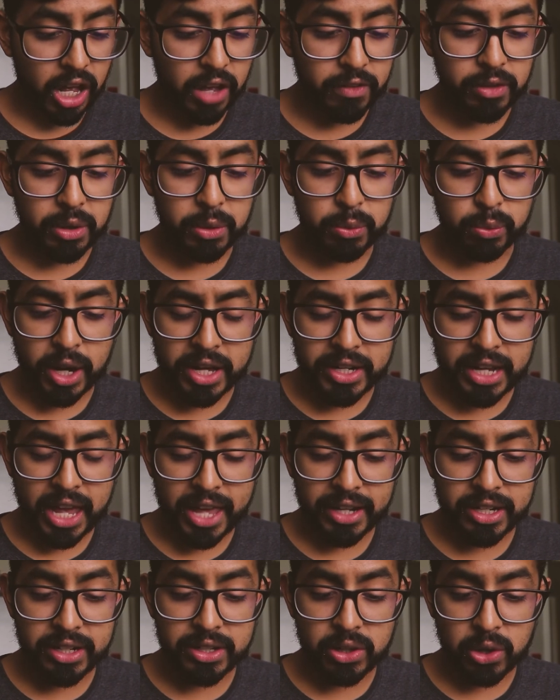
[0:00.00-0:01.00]
of a
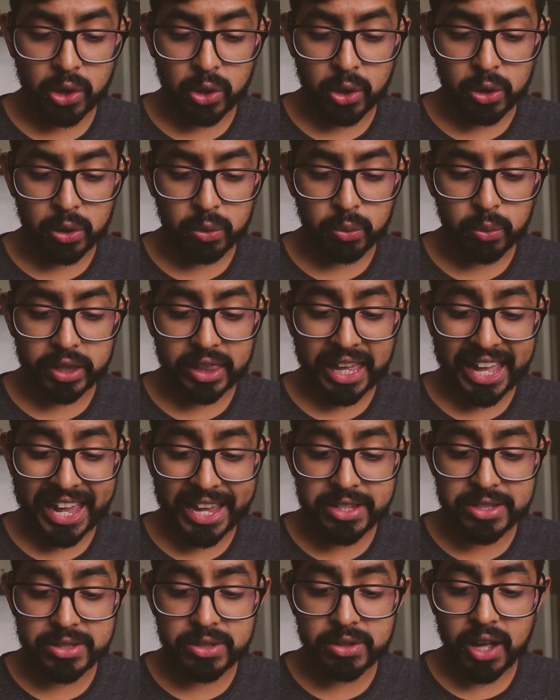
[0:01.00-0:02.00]
red-headed girl with
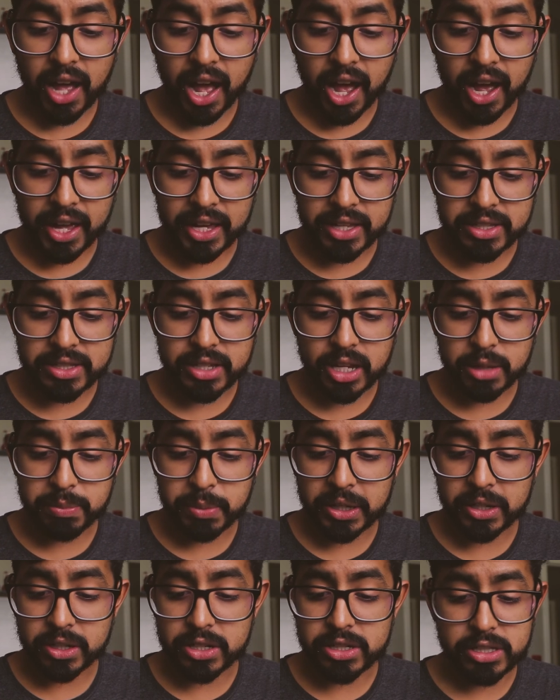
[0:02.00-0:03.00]
hazel eyes
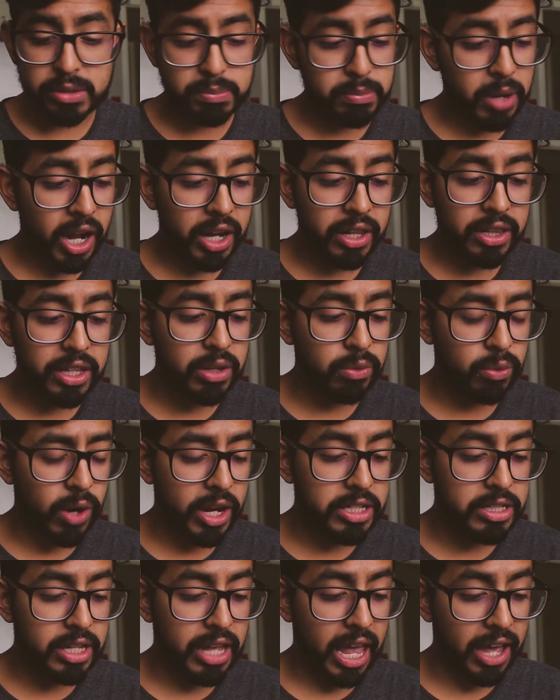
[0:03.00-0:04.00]
appears smiling
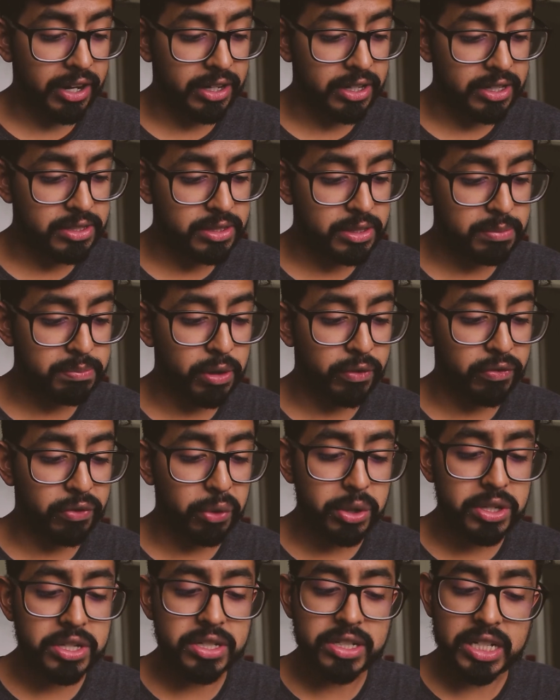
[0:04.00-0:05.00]
right at us
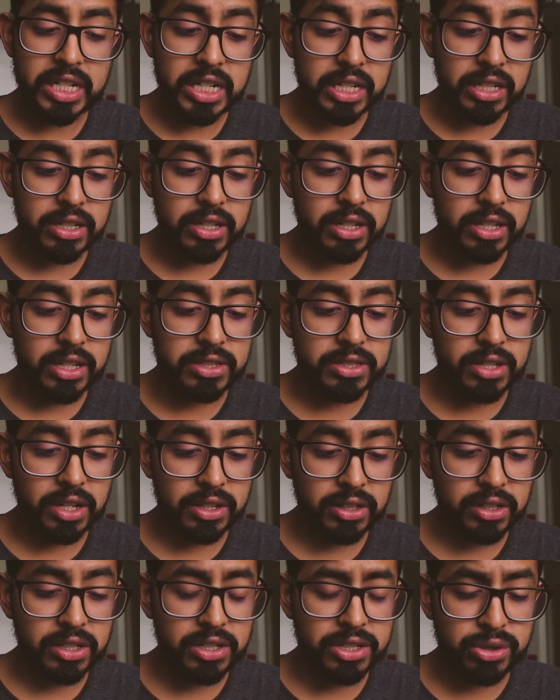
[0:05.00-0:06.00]
before she is
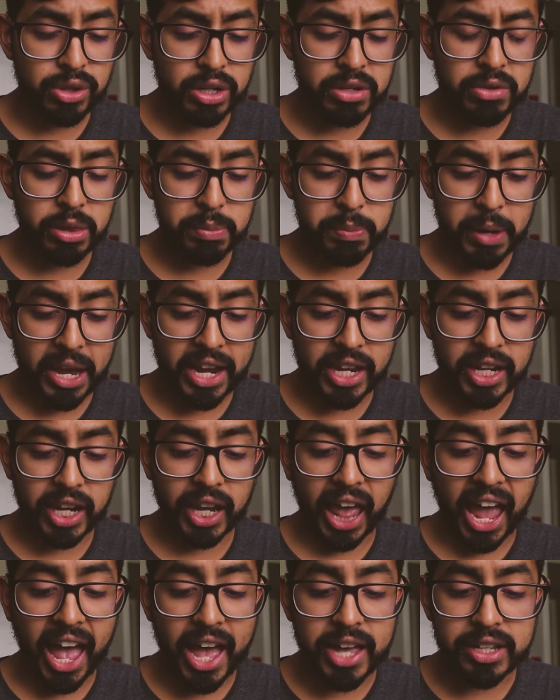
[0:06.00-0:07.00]
suddenly struck with pain
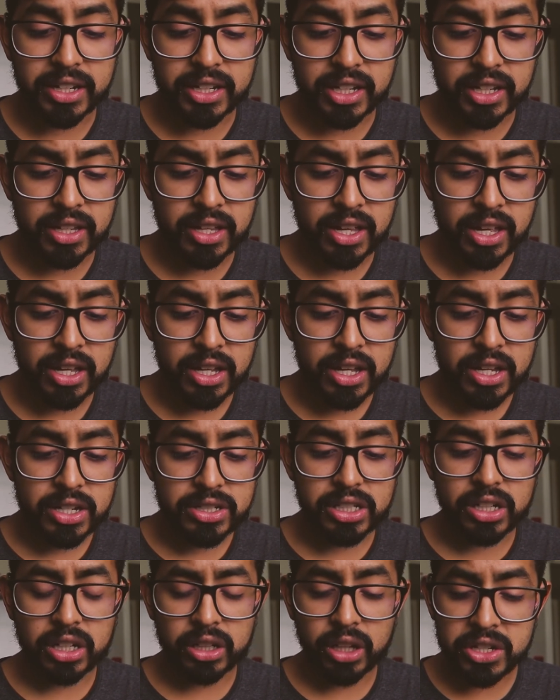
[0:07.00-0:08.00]
and agony.
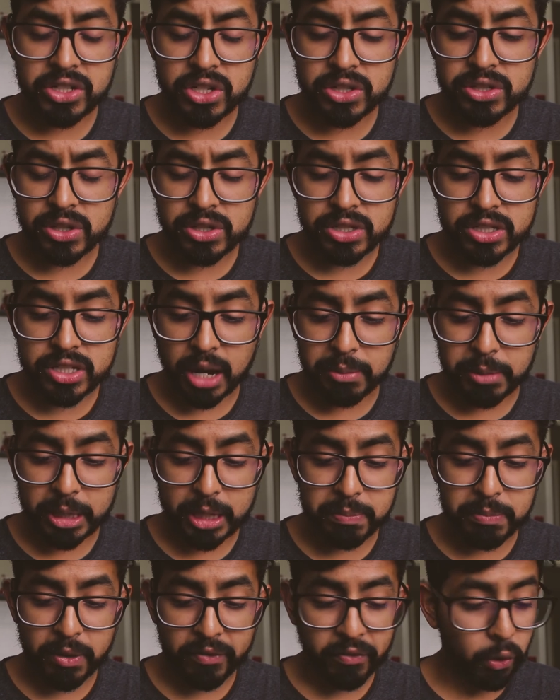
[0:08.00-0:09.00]
She clutches her
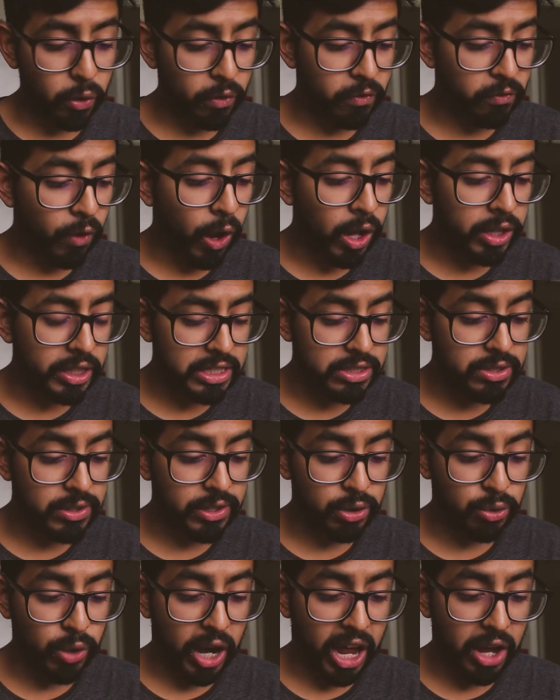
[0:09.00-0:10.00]
stomach before falling to
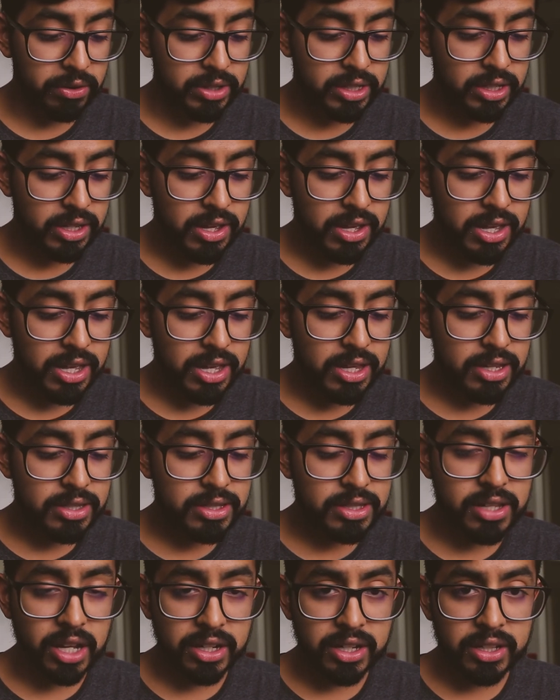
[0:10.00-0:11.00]
the ground.
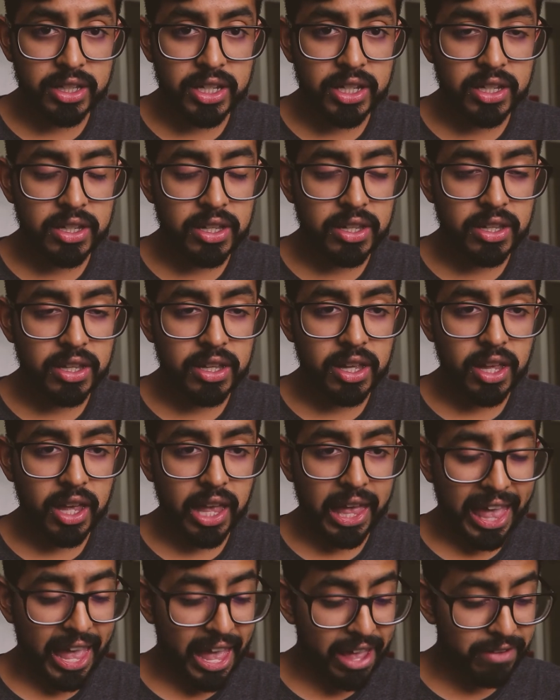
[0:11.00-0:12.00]
Suddenly,
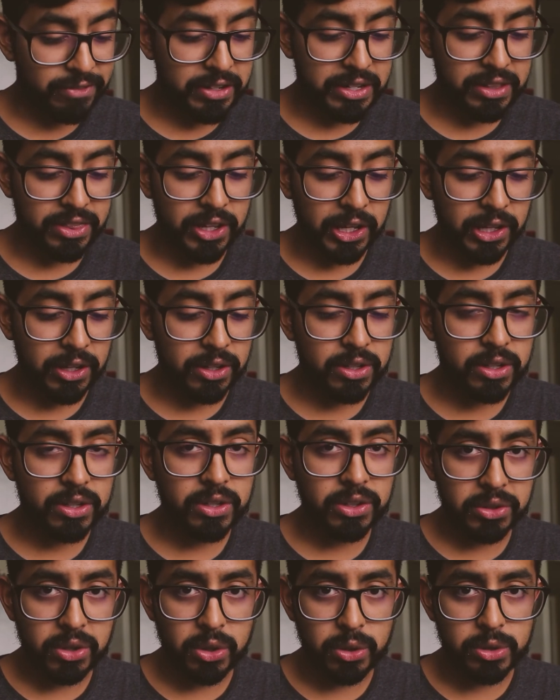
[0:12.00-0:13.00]
everything
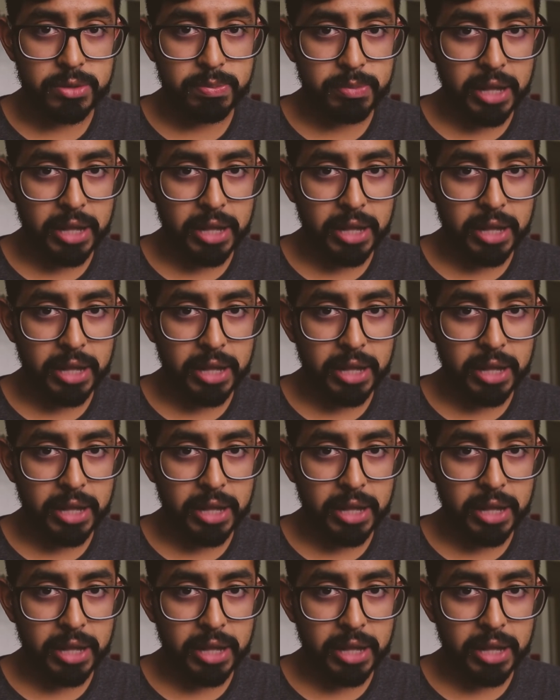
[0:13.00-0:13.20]
goes